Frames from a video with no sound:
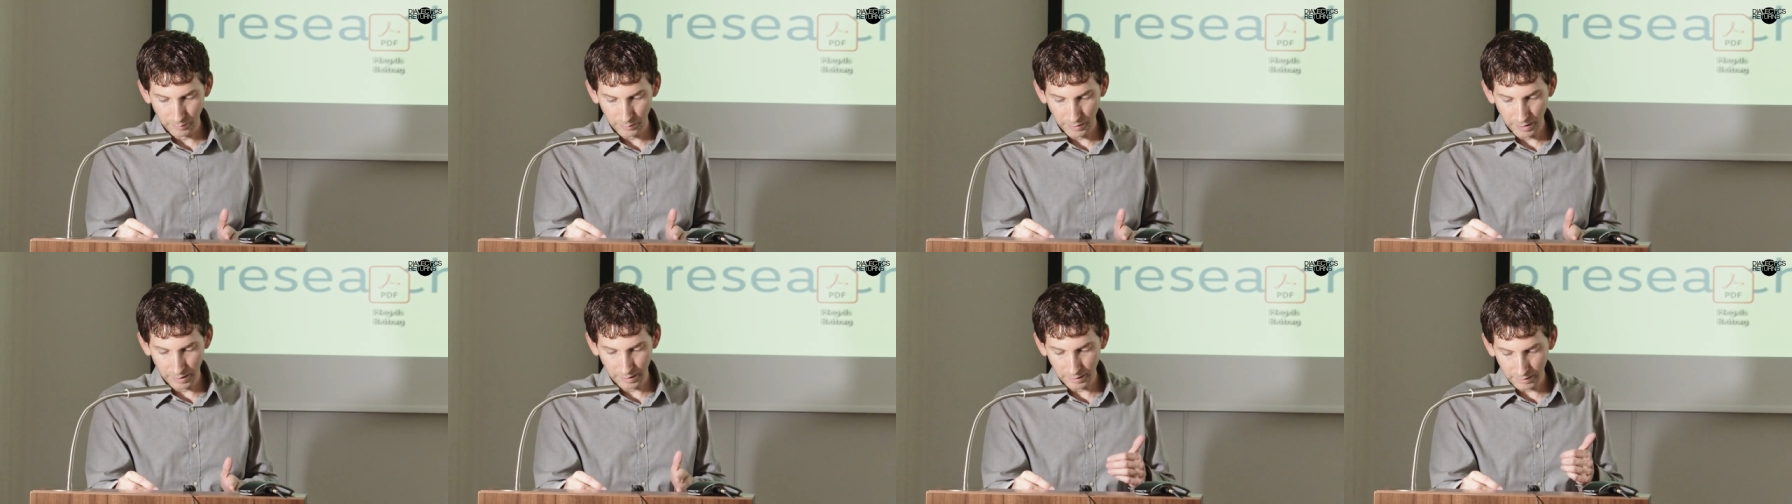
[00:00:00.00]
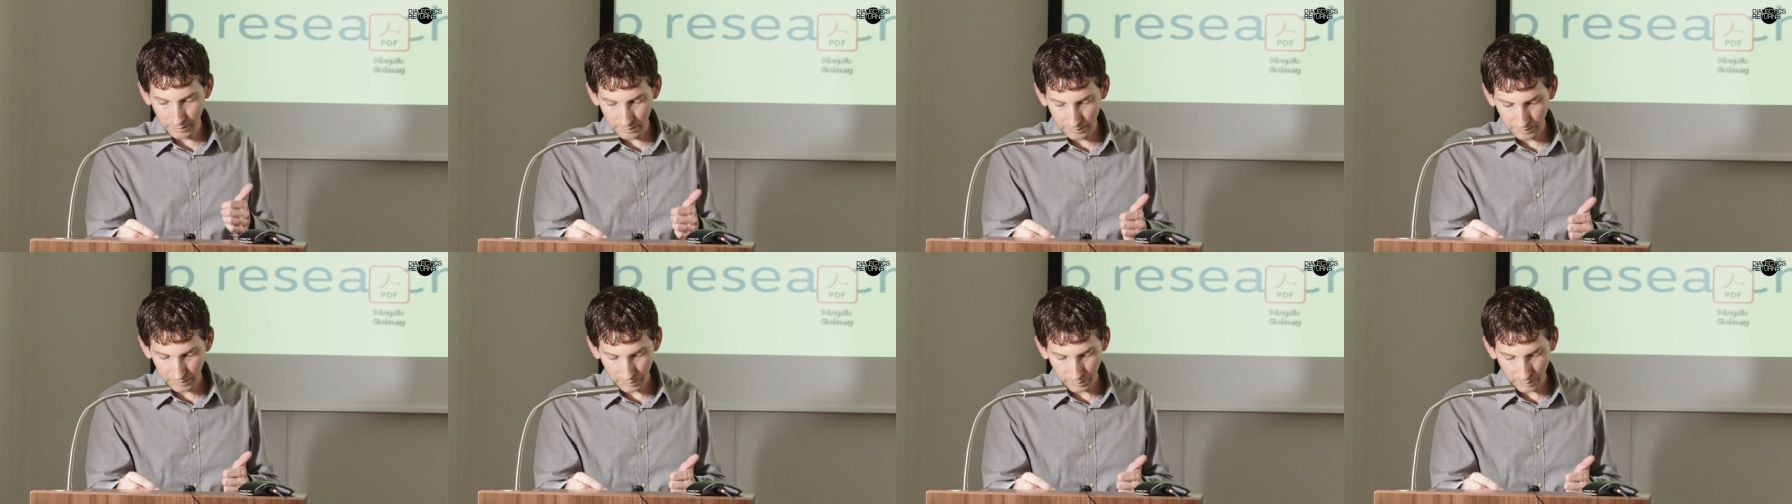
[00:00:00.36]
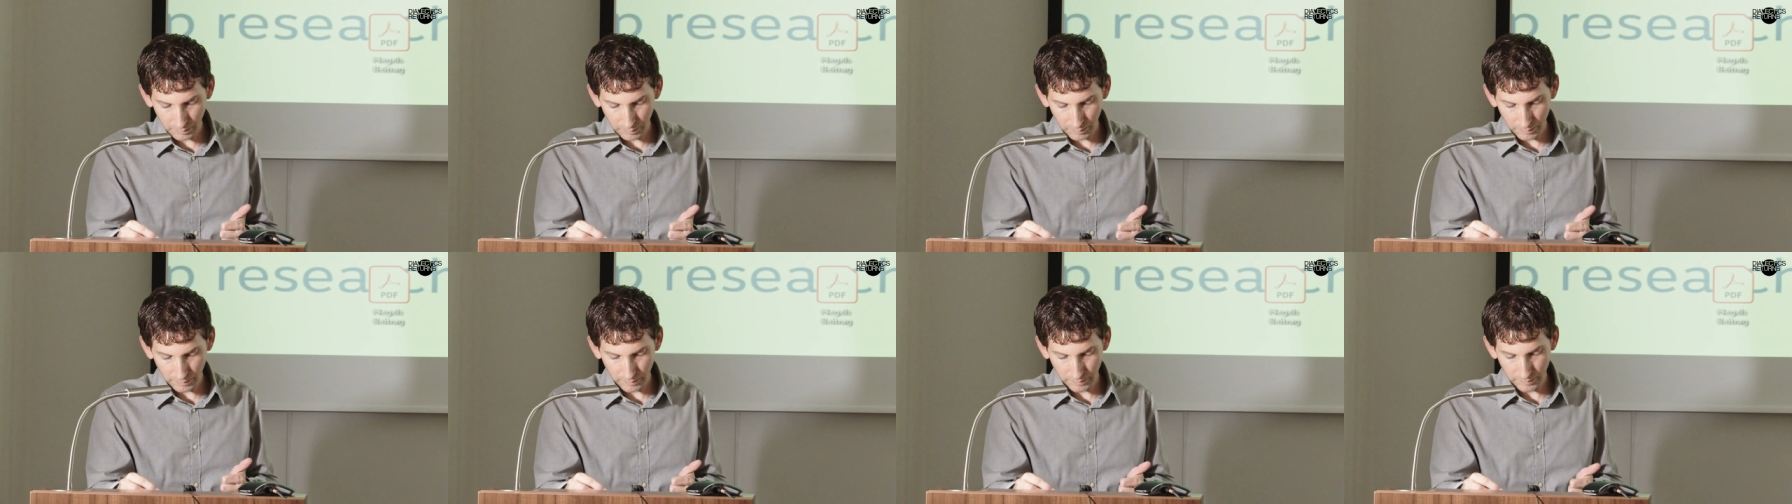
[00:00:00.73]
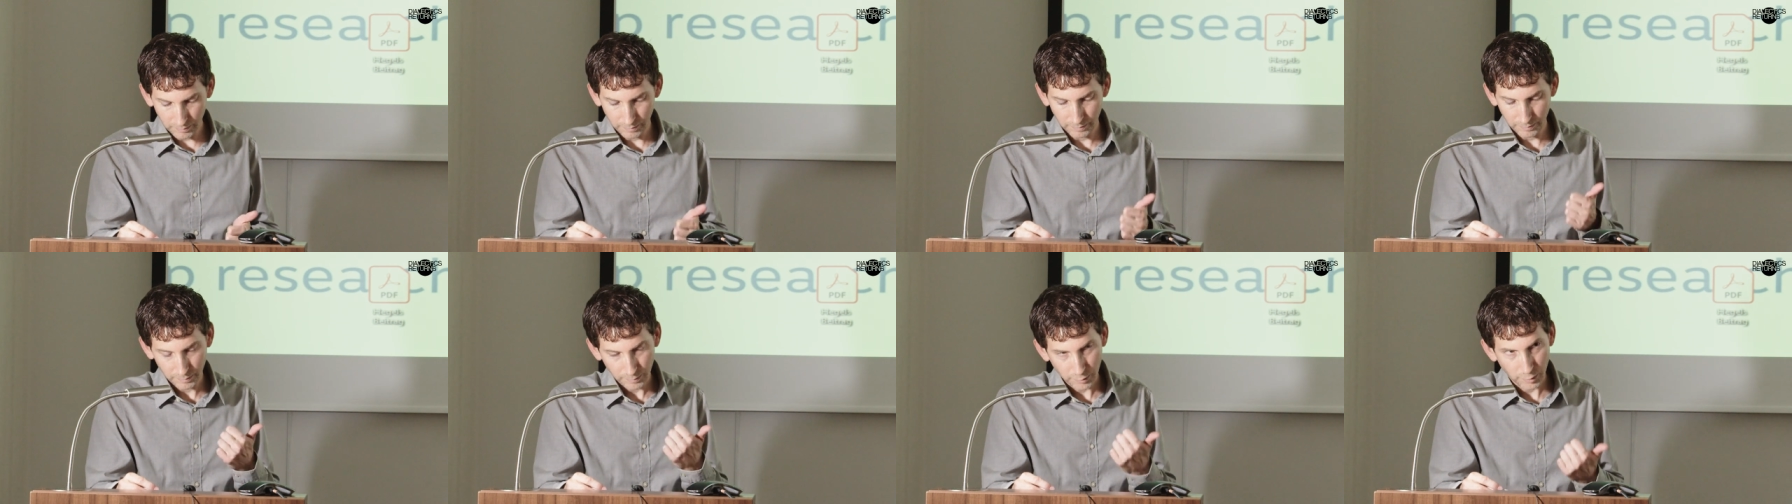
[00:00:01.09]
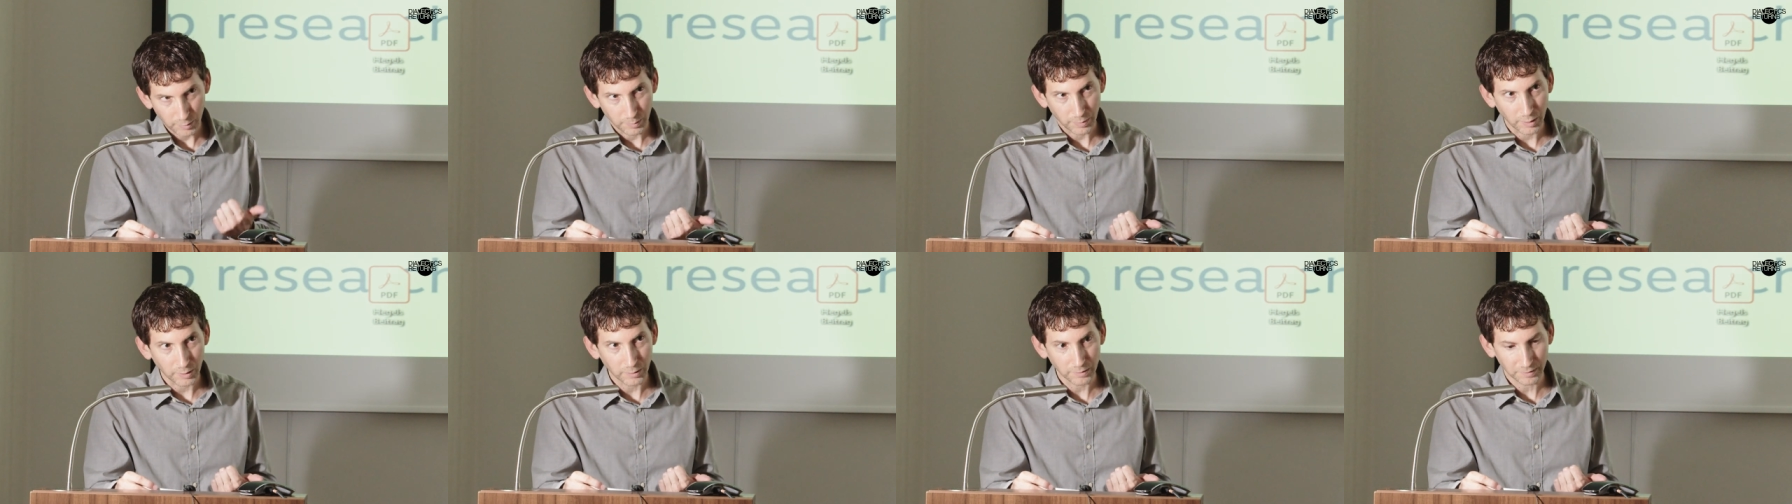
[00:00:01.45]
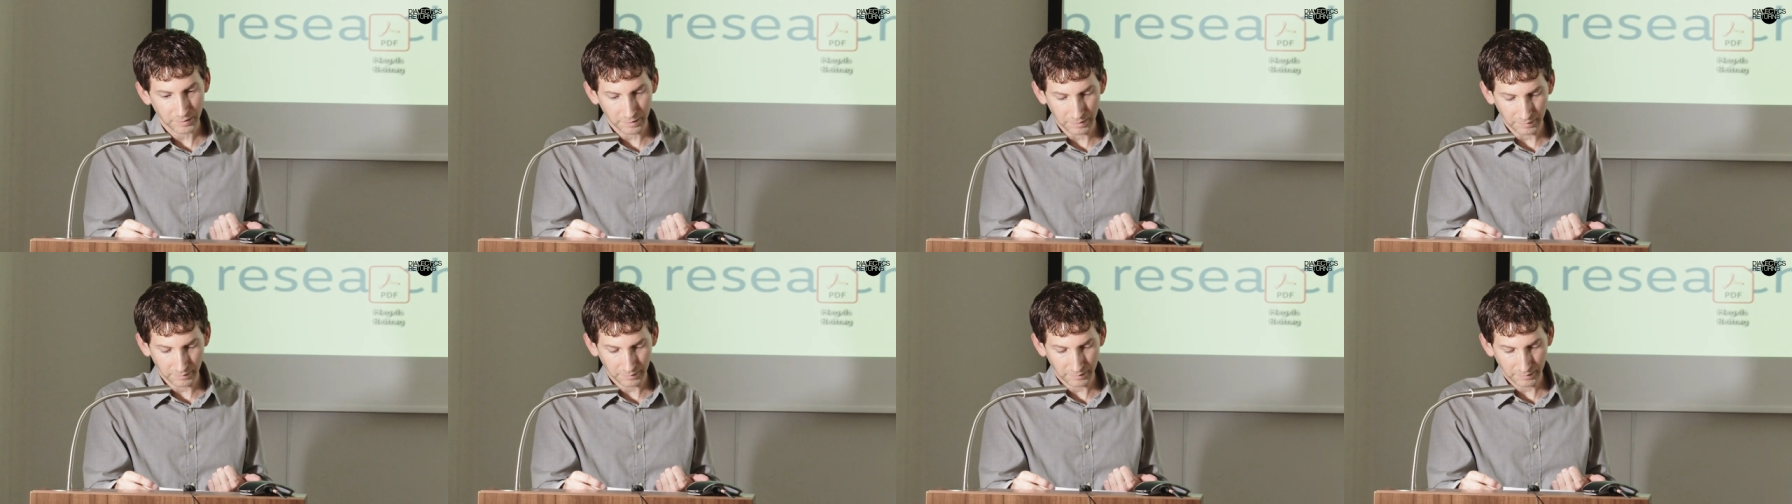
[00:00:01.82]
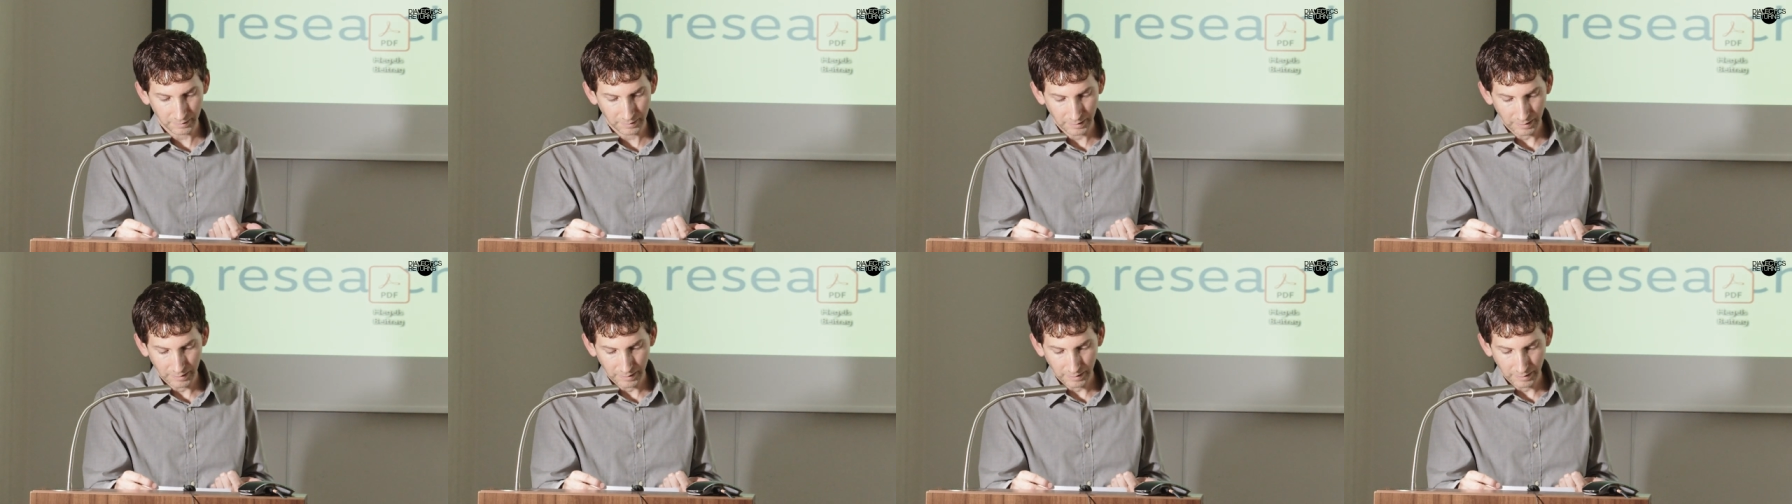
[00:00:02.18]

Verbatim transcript: but he also proposes